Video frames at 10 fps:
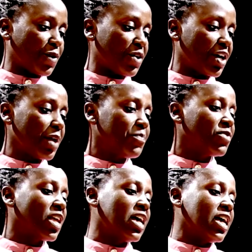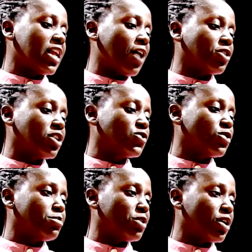Okay. Now this
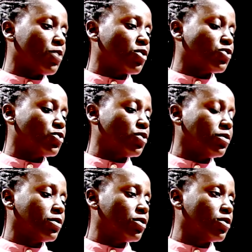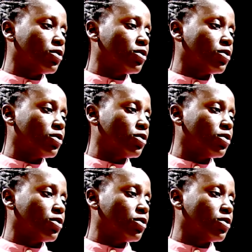will be equal to